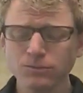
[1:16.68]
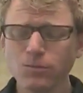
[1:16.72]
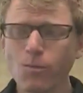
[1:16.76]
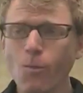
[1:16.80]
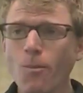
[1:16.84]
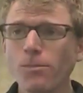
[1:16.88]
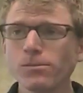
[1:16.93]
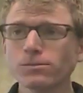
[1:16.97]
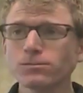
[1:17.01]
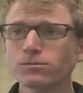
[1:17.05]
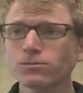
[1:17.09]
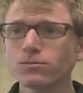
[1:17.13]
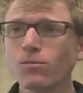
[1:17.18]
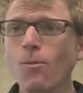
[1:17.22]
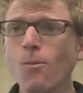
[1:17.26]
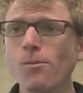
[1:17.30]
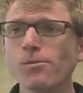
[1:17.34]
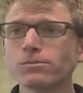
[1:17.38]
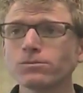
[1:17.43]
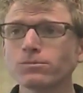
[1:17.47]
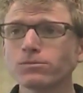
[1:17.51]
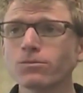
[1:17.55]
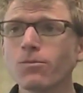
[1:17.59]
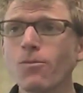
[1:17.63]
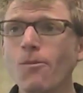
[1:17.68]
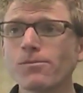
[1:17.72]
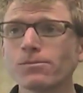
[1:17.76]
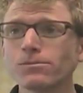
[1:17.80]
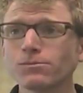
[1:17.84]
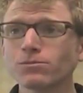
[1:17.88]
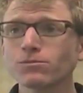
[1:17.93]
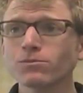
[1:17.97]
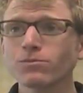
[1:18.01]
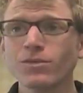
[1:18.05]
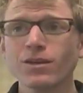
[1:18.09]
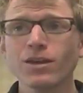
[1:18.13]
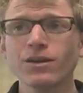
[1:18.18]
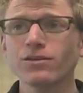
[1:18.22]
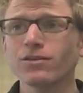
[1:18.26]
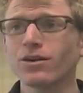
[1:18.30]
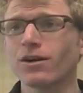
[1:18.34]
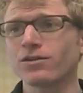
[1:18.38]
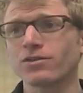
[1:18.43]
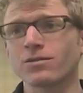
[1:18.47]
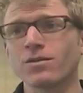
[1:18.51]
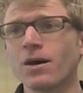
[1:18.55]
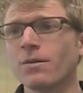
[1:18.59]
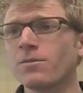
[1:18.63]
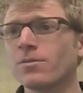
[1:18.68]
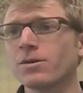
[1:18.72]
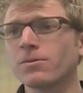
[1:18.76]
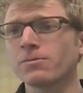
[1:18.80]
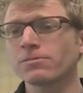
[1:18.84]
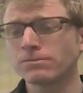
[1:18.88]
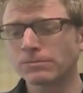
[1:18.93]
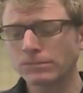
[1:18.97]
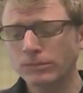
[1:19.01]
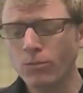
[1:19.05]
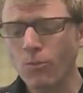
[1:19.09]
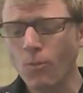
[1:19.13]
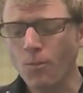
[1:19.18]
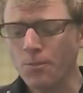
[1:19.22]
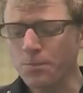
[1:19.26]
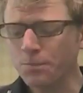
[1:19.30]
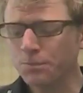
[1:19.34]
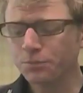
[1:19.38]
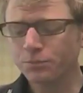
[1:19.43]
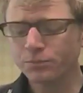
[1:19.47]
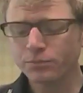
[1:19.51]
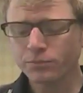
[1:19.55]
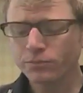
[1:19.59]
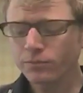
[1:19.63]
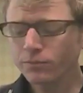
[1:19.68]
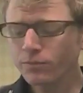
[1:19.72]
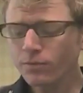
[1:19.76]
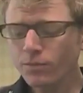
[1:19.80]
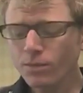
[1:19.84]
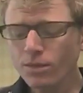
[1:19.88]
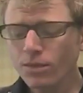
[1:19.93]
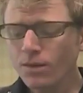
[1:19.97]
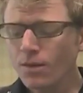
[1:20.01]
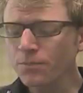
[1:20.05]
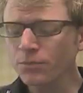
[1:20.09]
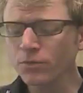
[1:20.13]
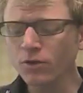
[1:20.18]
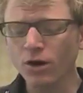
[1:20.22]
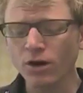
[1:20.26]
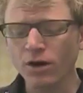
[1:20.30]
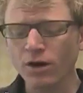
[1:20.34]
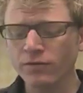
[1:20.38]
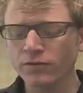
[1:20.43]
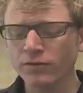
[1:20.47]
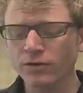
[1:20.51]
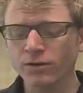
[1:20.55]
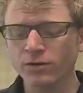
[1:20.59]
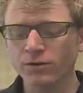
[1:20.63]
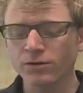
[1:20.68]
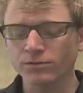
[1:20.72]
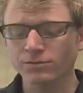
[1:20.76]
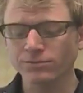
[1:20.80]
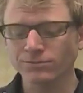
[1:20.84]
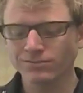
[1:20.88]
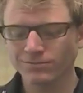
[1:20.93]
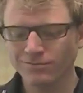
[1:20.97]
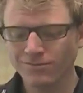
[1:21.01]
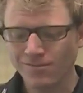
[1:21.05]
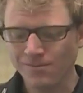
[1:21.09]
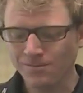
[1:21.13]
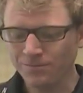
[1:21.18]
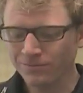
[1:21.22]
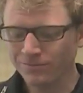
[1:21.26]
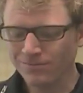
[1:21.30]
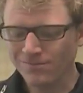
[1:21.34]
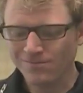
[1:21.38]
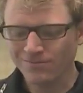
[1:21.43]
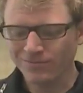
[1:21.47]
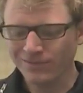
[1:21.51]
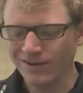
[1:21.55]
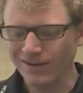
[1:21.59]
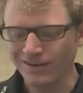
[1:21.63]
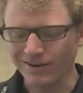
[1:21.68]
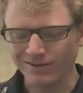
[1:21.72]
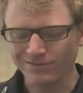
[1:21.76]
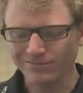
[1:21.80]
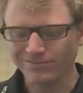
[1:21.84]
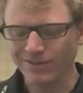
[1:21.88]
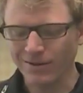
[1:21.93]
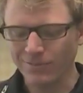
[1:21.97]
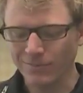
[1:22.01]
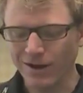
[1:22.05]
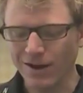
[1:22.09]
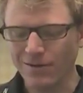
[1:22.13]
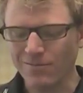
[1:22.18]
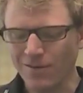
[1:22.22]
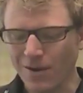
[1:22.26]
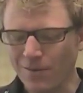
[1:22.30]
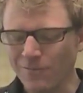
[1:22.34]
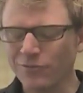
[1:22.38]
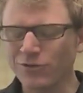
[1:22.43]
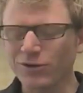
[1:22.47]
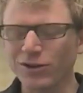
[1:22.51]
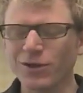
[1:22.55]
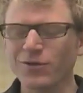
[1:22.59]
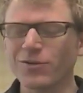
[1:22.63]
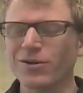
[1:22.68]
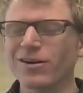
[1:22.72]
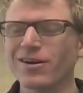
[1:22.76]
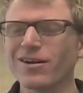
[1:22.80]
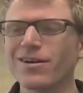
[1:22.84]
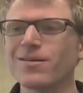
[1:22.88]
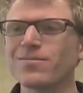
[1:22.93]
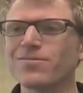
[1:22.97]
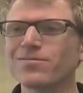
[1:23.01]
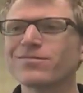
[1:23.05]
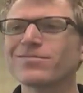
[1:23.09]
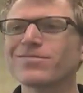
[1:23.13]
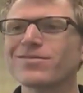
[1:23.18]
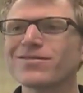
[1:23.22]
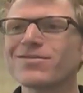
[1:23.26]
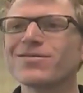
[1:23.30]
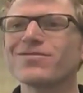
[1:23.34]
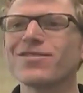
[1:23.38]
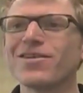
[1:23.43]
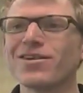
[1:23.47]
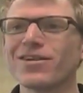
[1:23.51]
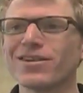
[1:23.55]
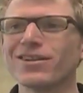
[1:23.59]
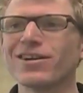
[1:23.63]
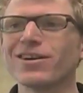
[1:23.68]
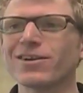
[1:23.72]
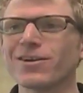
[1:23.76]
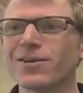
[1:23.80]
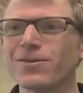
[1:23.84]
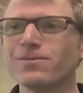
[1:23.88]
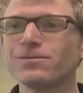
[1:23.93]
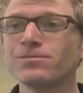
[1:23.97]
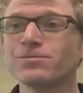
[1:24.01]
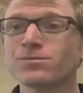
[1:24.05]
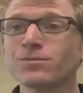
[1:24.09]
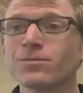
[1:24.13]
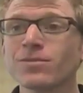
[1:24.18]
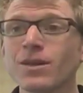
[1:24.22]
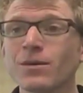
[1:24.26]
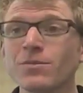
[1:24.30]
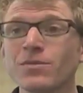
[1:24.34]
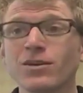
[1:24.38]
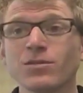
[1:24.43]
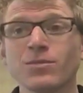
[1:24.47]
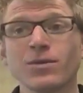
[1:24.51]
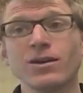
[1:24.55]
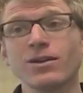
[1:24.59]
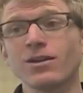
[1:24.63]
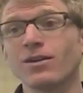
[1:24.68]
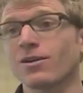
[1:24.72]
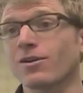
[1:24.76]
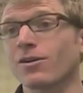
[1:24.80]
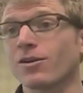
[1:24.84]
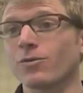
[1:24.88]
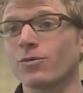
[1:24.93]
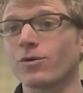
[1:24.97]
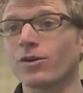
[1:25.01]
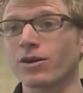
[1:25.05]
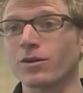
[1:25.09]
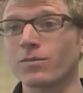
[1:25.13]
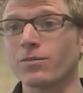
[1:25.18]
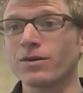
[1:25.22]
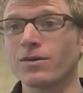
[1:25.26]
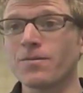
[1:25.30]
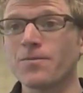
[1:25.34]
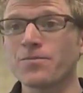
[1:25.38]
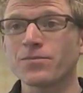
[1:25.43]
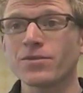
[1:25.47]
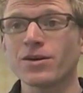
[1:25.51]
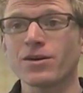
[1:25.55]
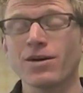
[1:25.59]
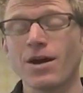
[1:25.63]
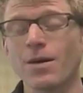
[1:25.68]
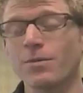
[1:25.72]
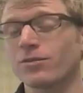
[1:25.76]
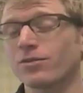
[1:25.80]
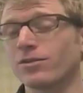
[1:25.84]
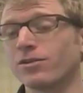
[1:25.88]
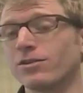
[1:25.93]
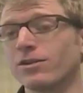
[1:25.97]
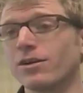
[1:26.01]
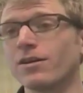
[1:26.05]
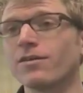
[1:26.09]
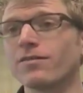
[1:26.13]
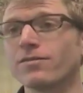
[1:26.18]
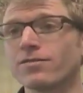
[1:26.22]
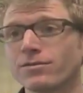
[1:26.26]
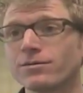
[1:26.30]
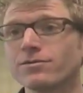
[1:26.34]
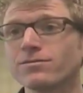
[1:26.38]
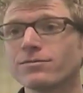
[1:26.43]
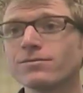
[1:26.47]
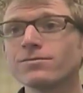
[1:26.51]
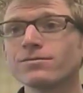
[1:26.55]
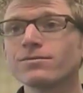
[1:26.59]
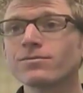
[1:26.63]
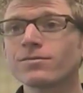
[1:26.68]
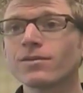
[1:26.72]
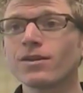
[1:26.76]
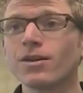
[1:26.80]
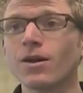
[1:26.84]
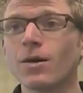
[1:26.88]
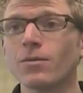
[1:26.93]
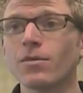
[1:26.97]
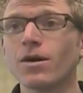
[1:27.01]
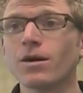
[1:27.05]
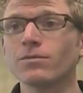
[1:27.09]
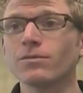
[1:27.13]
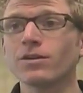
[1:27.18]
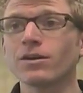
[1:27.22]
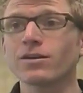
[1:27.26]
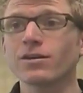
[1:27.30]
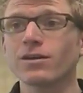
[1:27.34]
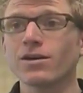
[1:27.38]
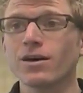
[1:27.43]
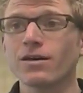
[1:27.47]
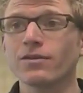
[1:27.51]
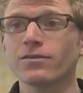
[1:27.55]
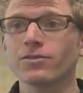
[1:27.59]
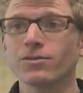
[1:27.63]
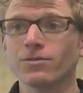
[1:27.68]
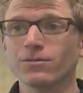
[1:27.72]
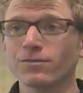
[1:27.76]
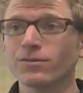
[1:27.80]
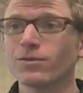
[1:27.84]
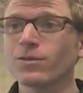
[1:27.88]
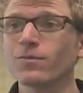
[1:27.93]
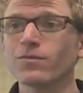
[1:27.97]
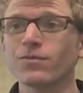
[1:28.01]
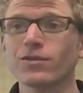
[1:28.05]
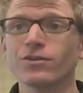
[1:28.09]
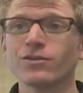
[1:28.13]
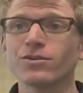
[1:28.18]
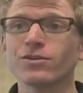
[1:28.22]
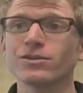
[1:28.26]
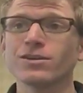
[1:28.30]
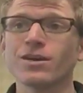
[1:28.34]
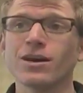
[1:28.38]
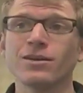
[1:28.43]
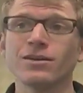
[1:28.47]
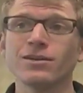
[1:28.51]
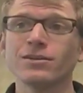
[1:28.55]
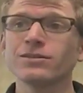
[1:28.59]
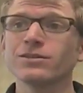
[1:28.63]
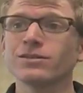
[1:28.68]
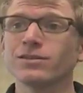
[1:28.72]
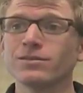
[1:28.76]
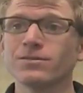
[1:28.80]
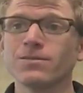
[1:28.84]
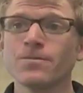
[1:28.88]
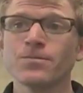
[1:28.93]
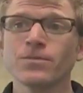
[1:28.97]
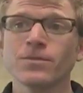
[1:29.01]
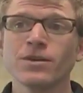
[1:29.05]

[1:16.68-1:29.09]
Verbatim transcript: like you, and it's, I mean, I don't have awesome. any I mean, genetic ability. It's a dream. No, I have no, yeah, I mean, I'm, I'm fully aware. I'm very lucky. I mean, it's been a lot of hard work, but no, absolutely. have you know, I'm, I'm lucky. I have some, some physical talent and